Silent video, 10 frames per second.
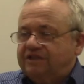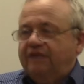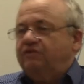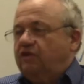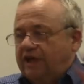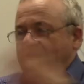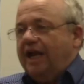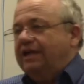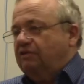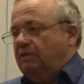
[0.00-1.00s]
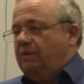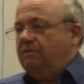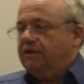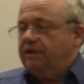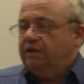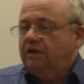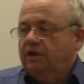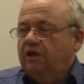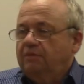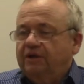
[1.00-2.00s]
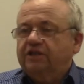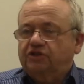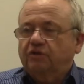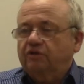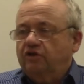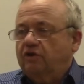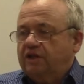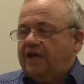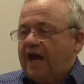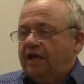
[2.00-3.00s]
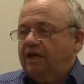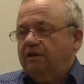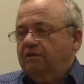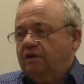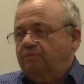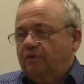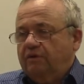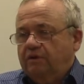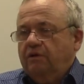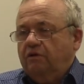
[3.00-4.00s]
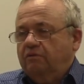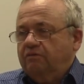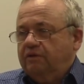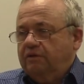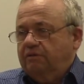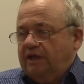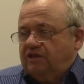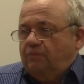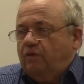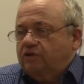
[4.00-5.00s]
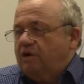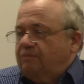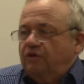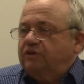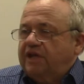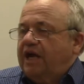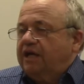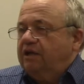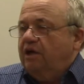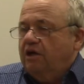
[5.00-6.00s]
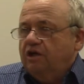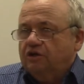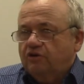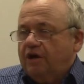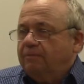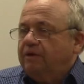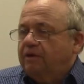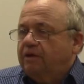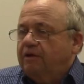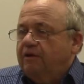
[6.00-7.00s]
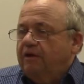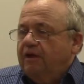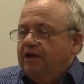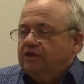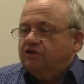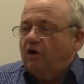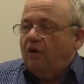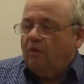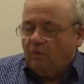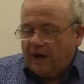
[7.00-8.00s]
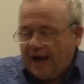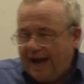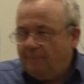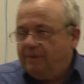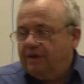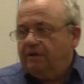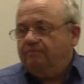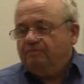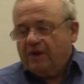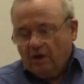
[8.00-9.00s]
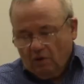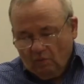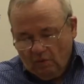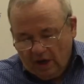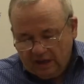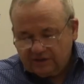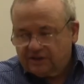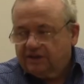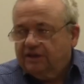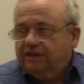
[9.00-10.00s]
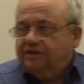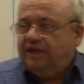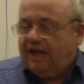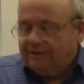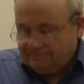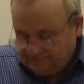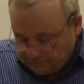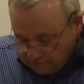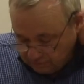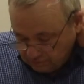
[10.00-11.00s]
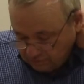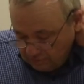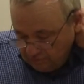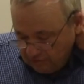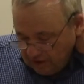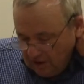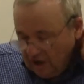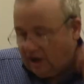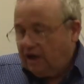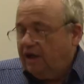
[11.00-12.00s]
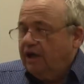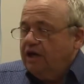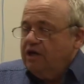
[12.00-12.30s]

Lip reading: even though they didn't like the Republicans. Because you're attacking, you know, they support Trump. You're attacking Trump. So what happened was that that